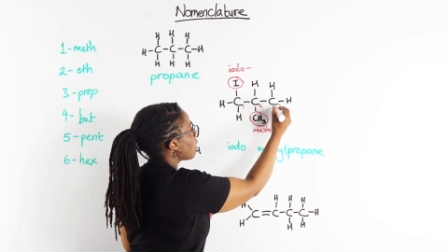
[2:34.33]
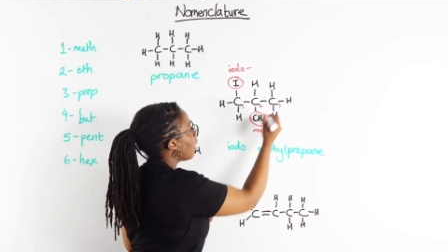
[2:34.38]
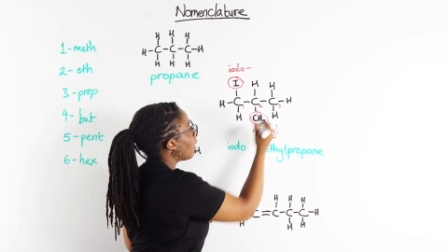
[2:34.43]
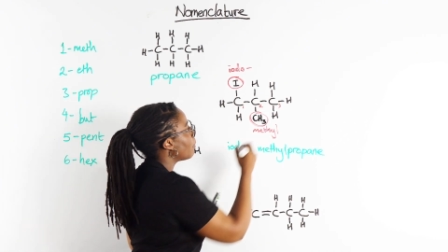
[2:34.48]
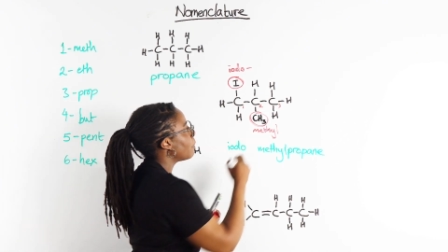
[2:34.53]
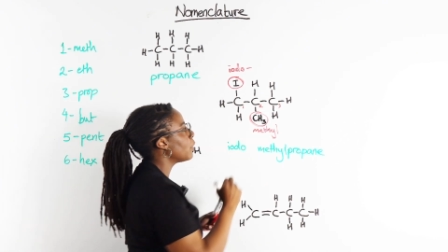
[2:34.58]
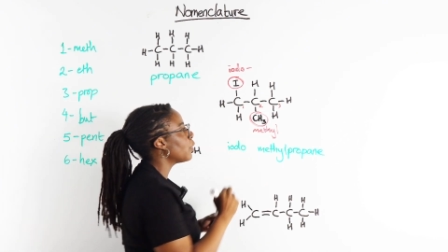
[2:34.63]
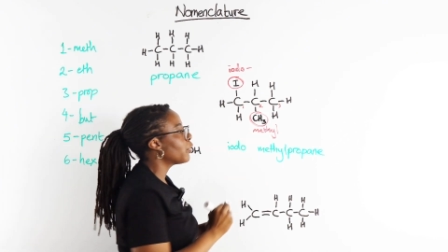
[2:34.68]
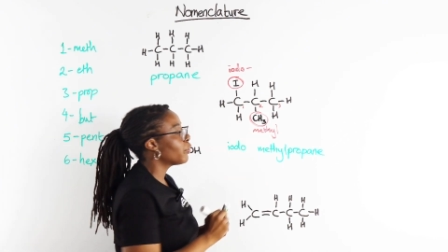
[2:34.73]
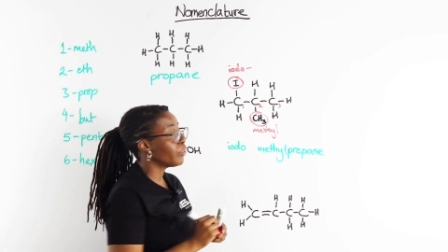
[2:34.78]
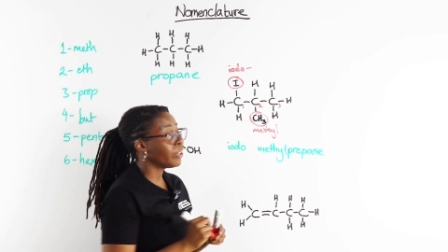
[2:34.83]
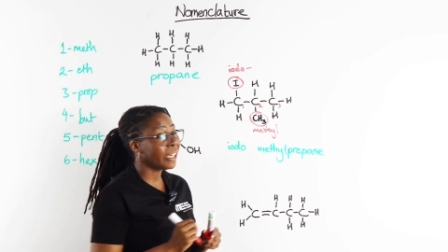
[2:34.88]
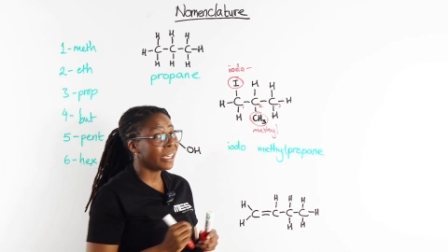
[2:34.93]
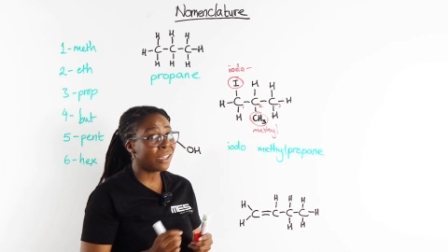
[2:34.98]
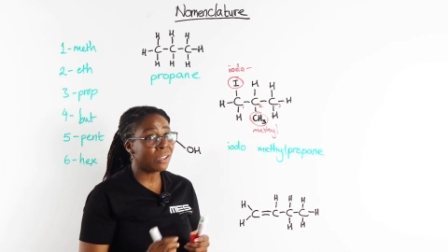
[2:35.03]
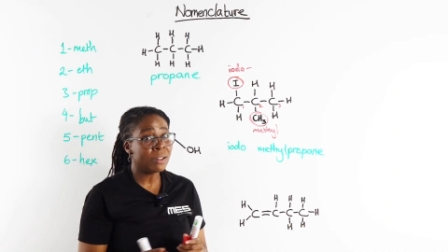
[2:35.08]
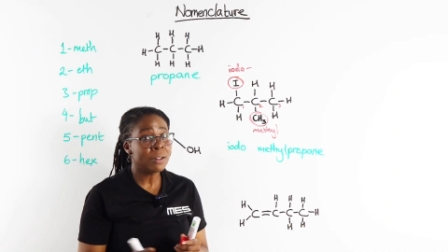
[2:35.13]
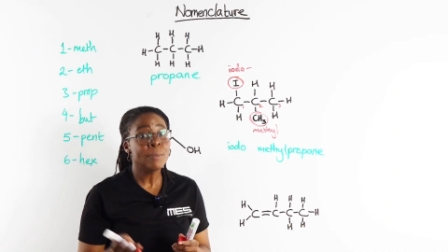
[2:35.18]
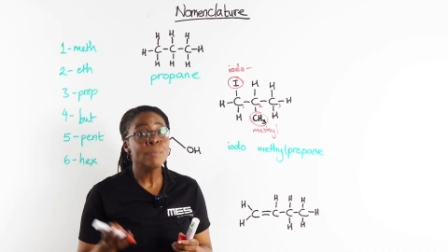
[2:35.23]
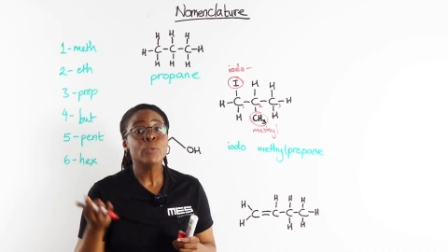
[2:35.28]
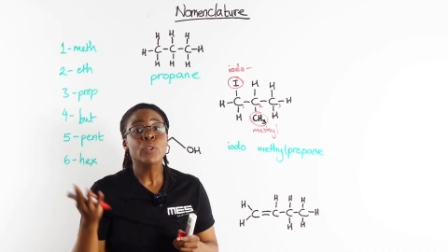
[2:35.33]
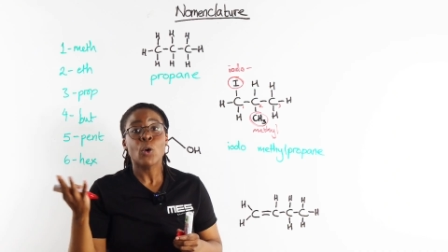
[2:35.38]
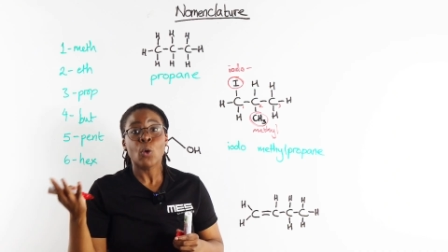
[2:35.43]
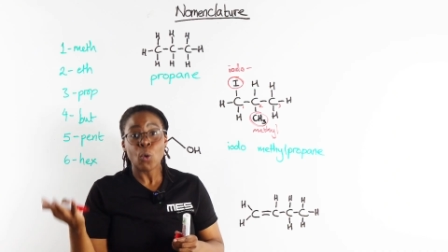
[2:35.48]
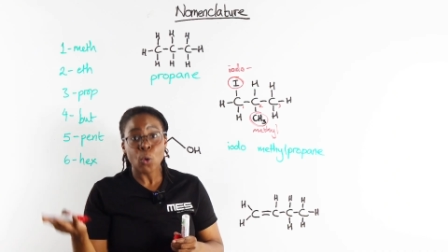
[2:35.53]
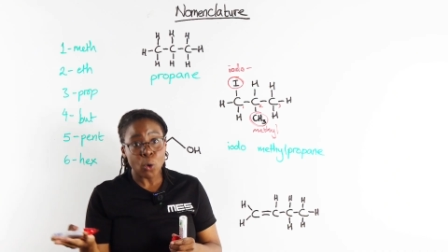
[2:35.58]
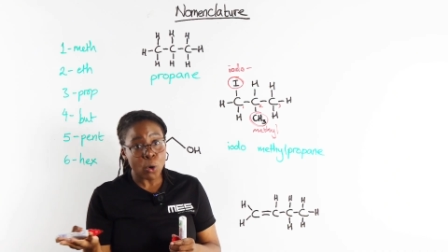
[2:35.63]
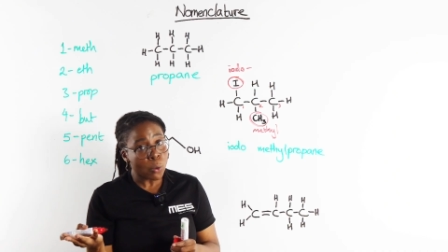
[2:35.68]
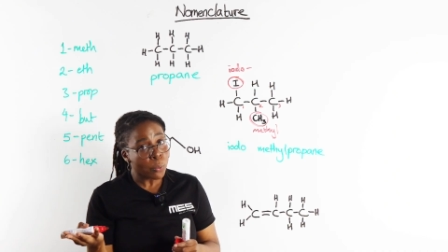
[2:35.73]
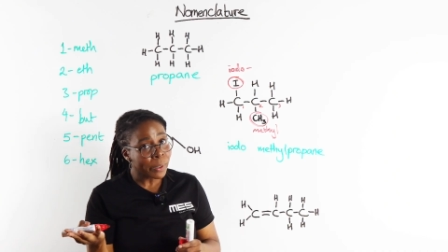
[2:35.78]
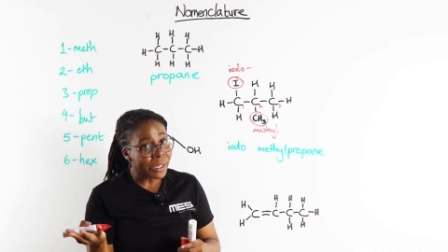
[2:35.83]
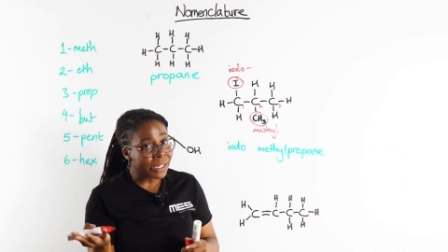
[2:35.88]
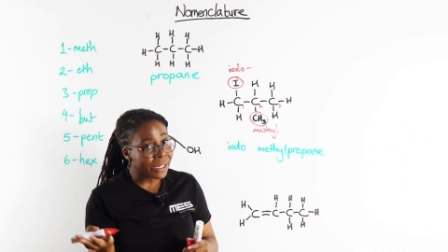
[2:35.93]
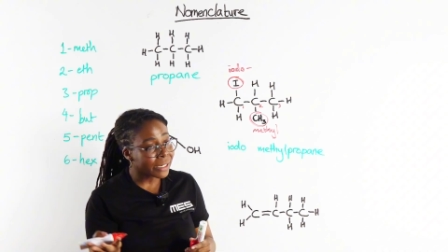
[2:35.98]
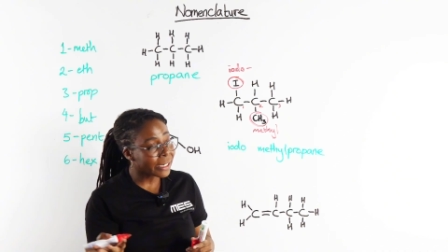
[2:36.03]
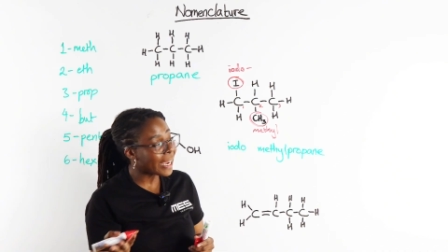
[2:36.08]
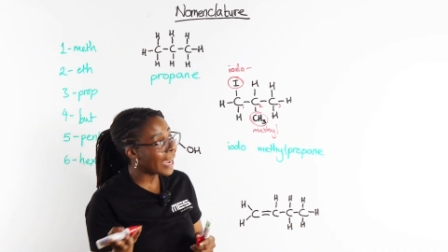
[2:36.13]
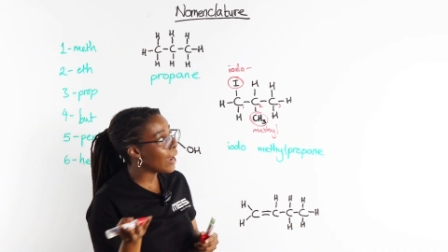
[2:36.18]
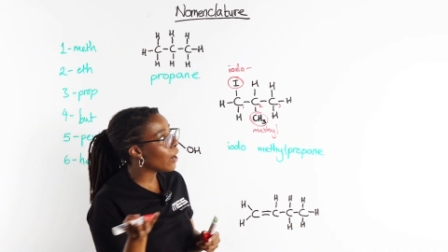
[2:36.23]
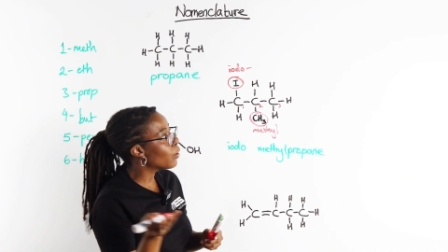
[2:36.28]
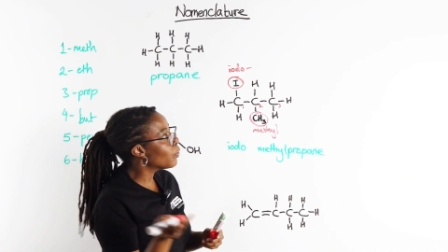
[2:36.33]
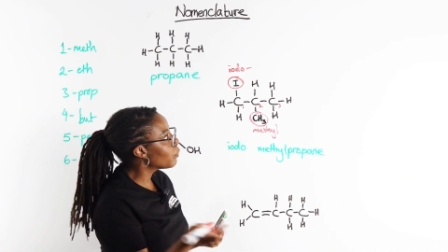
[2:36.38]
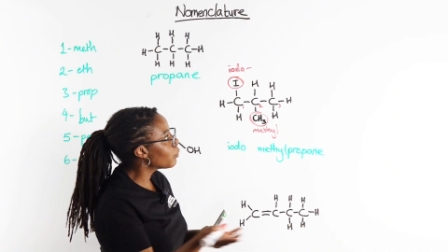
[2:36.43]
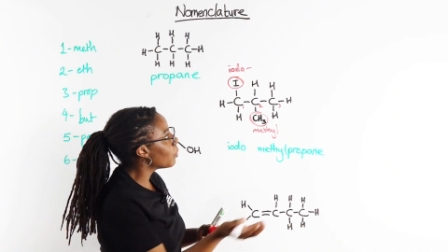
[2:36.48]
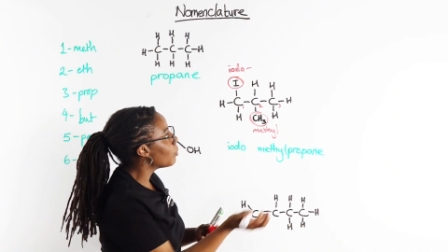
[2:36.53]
carbon three. Or we could count